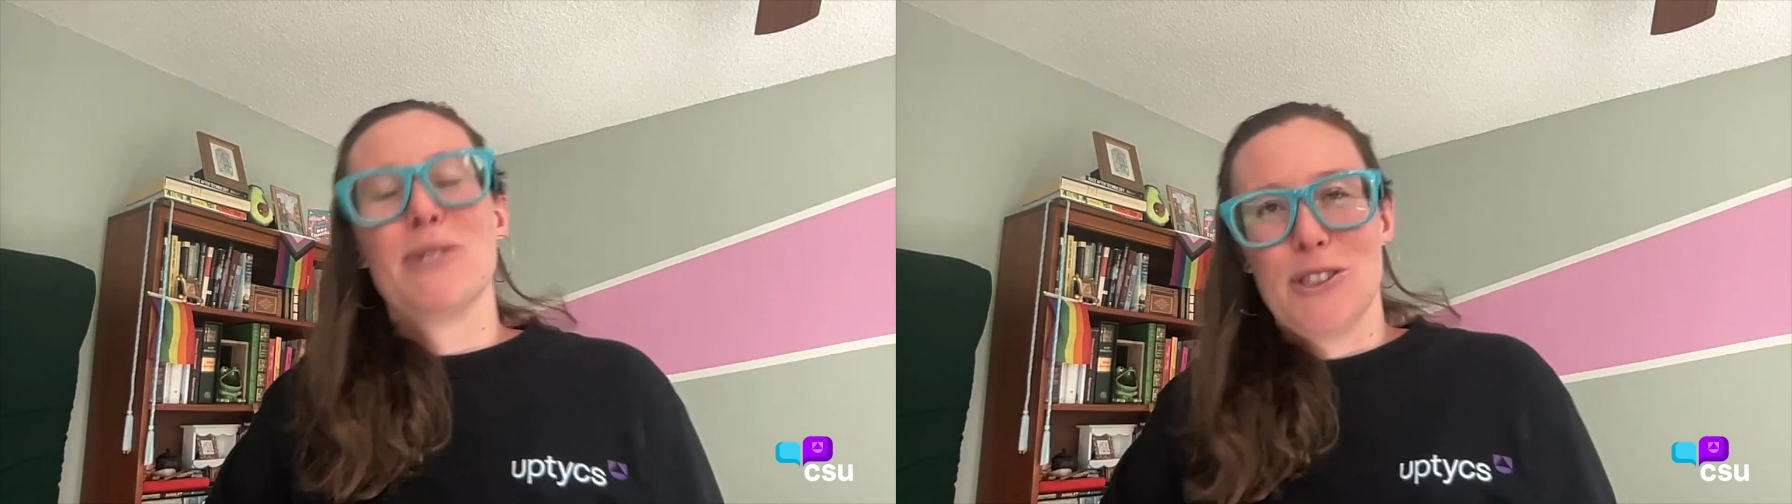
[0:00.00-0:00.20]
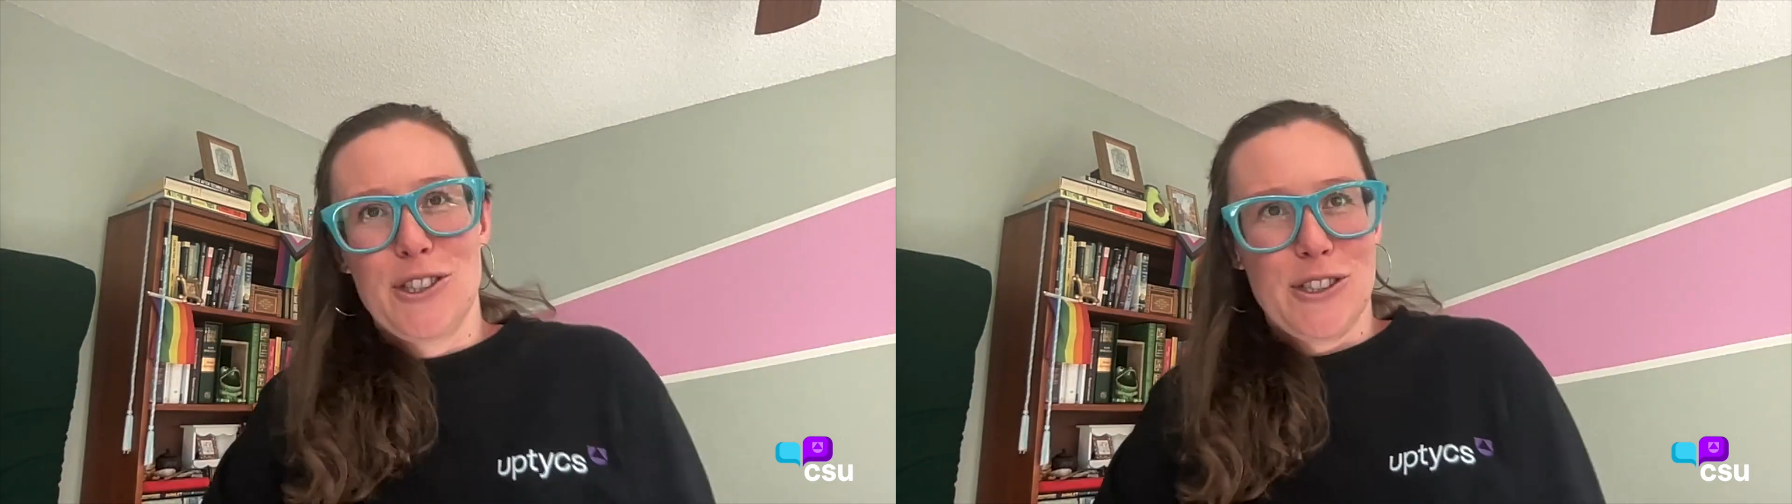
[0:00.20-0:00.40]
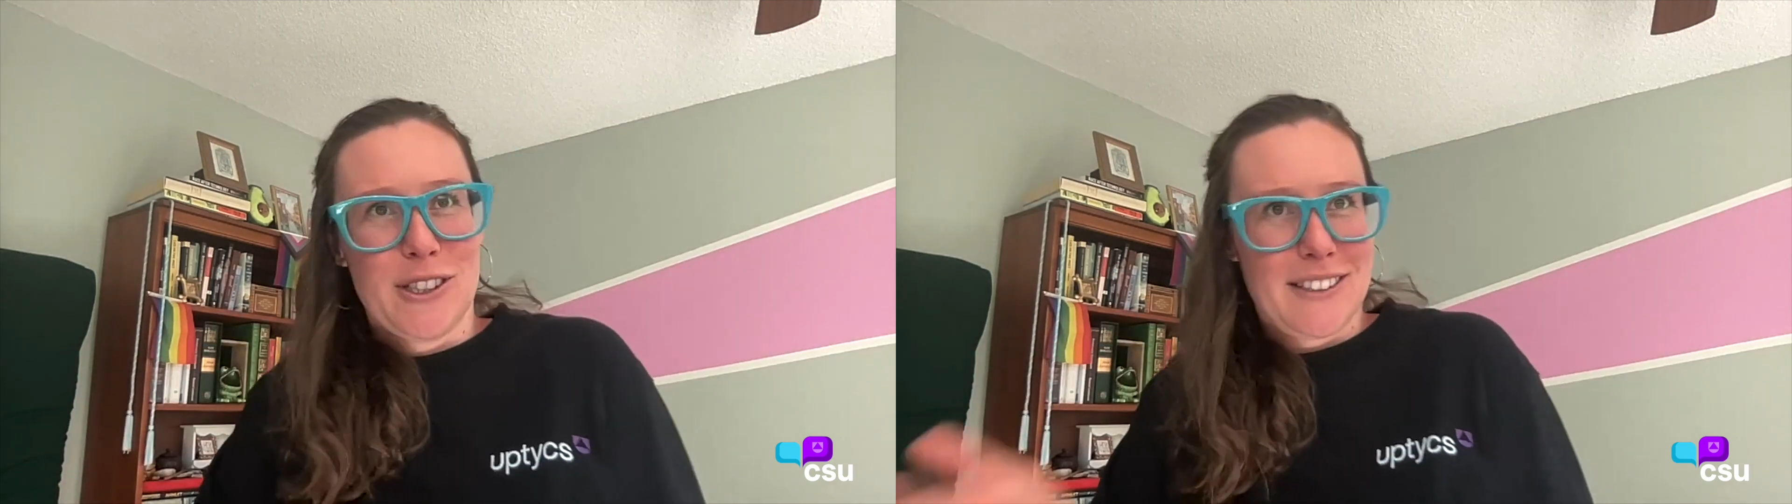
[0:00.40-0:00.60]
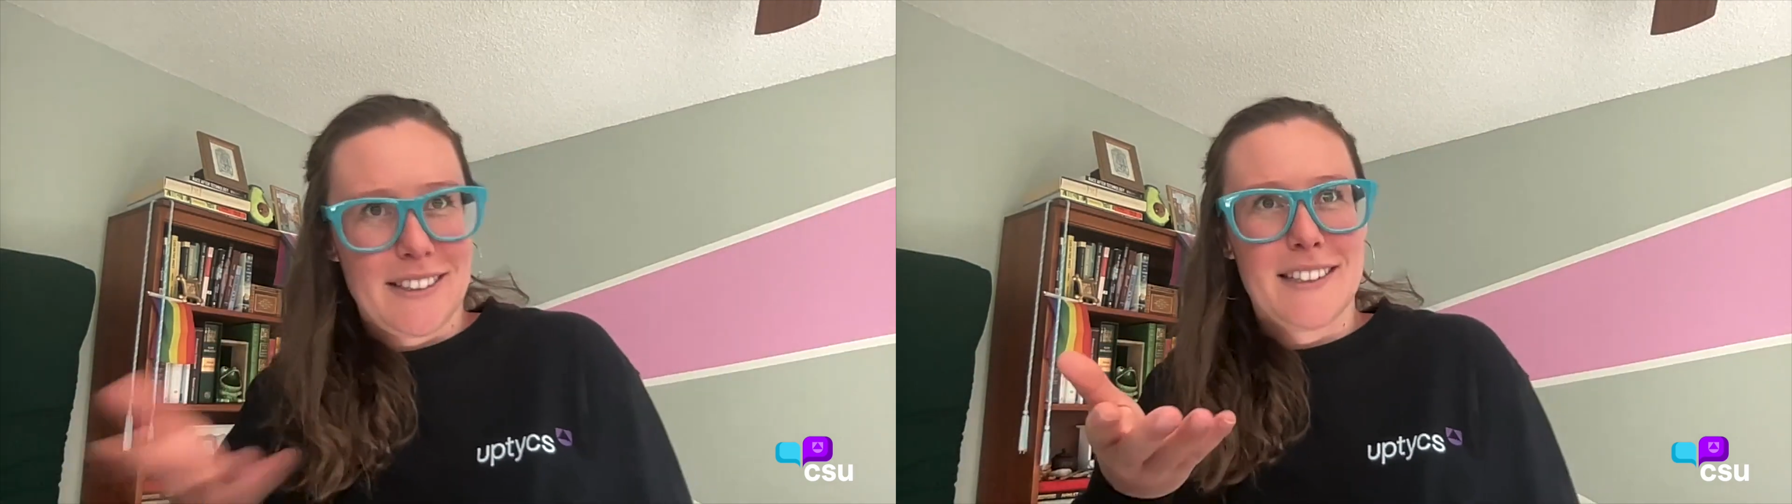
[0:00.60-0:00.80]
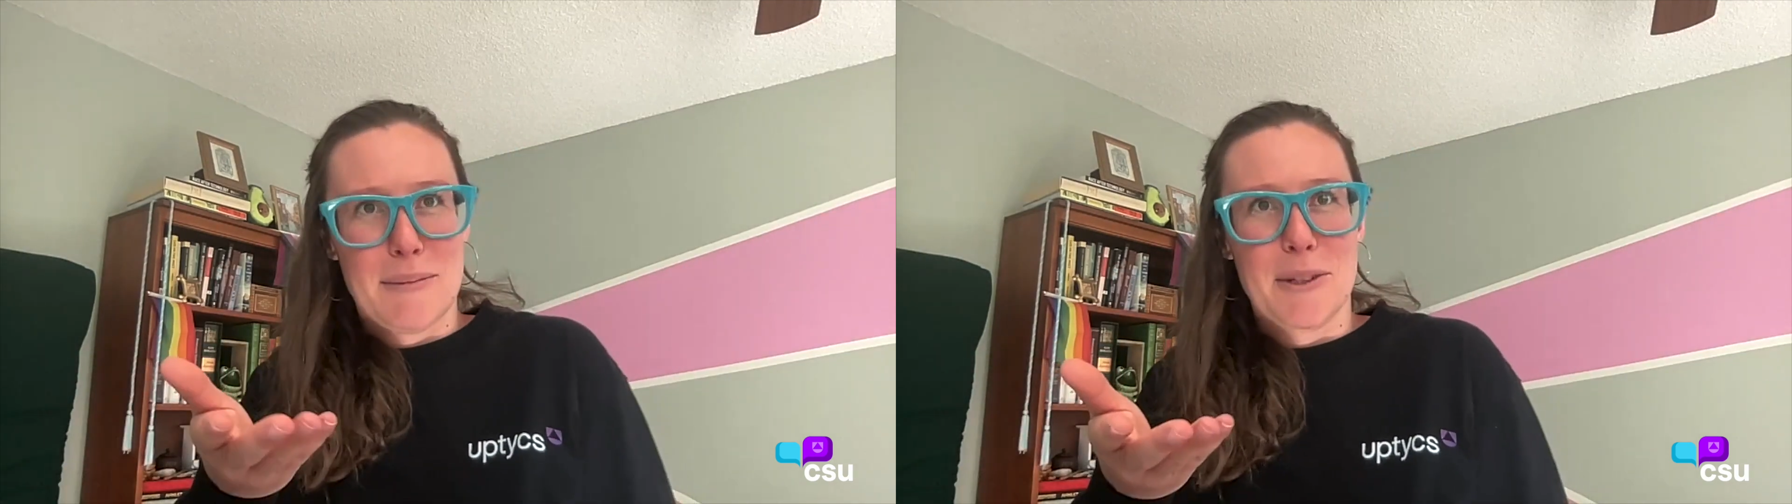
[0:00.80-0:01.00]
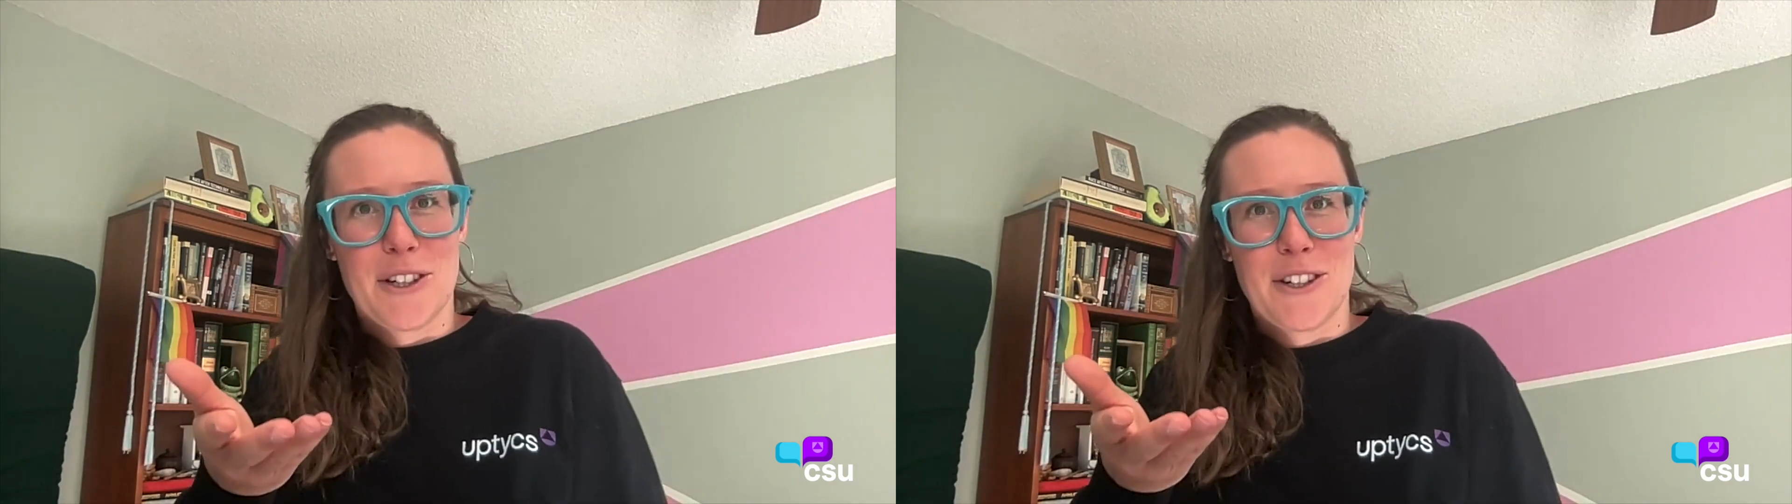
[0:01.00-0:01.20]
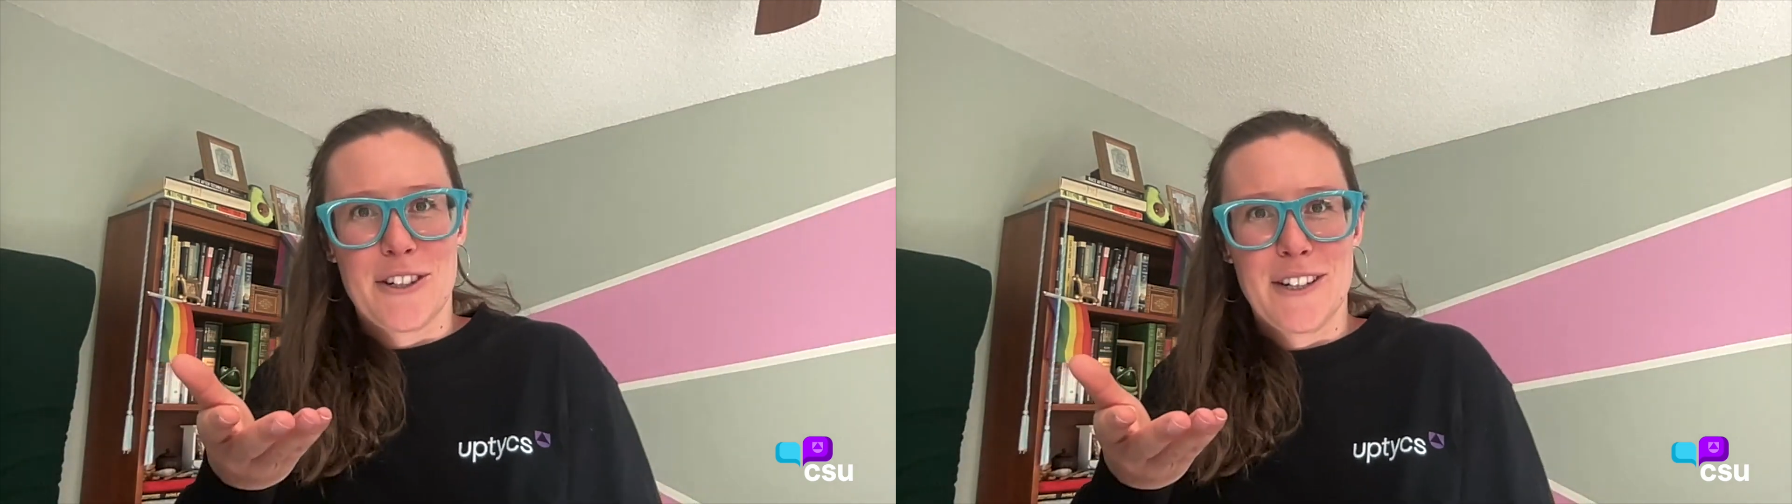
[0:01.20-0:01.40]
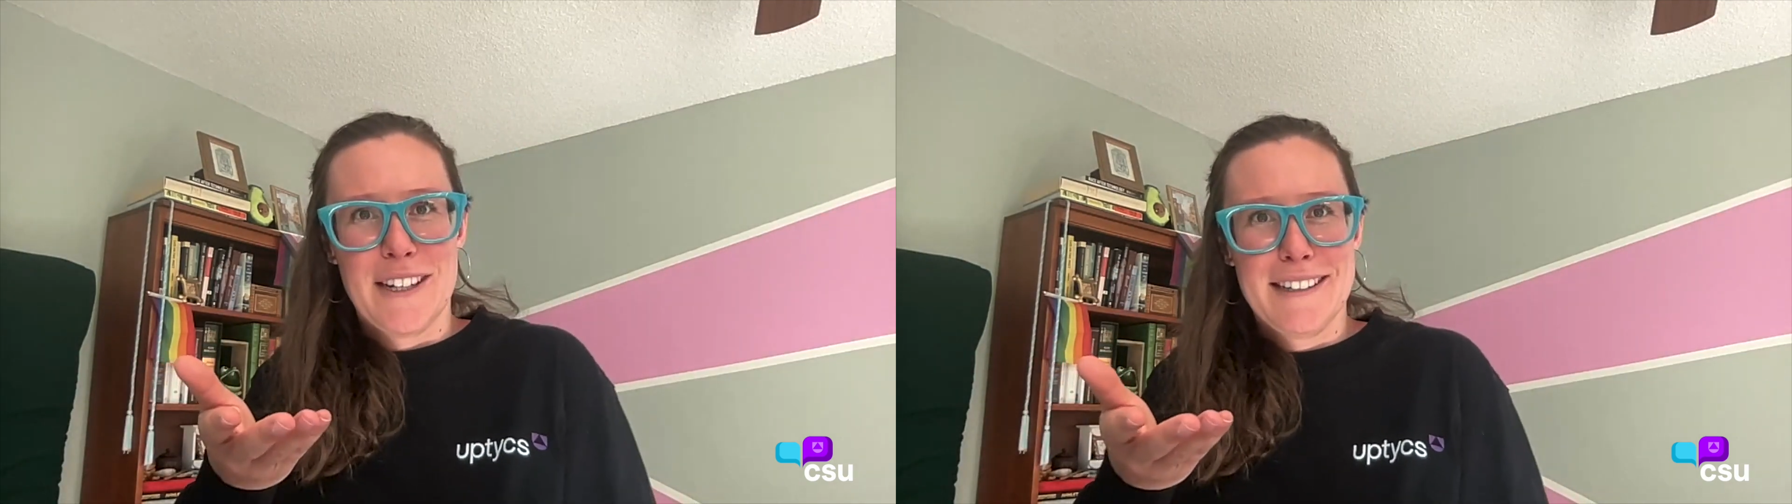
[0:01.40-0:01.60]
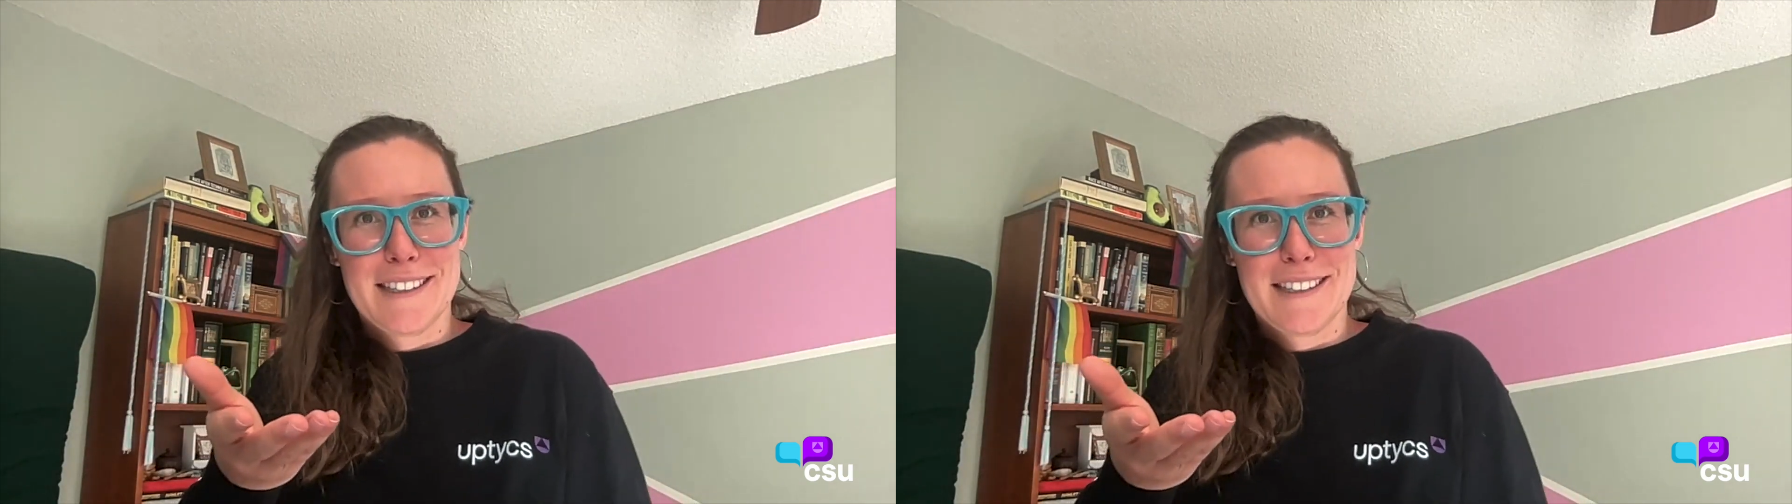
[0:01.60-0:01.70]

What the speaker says: would you choose similar